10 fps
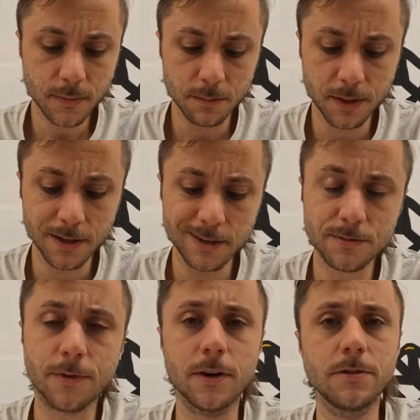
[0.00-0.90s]
because
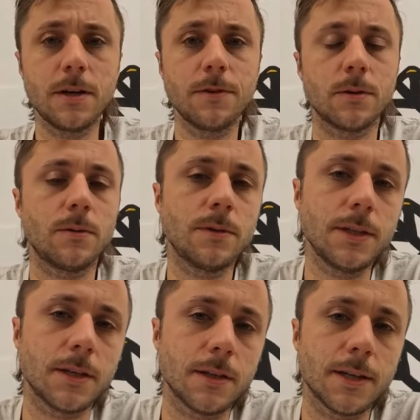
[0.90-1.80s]
Fardriver
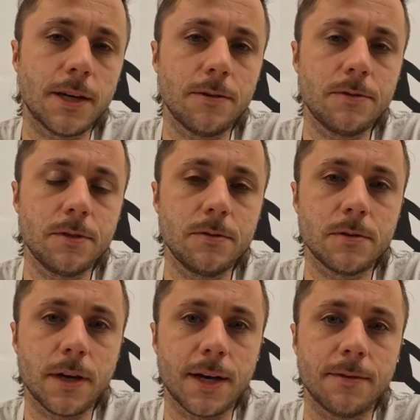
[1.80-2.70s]
only allows you
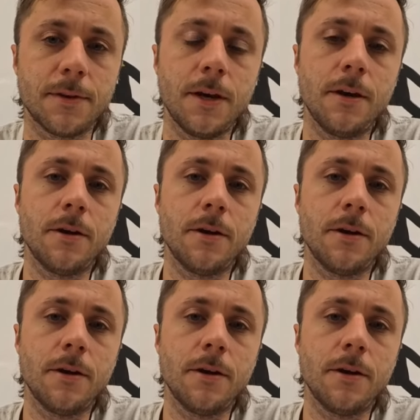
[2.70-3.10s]
to have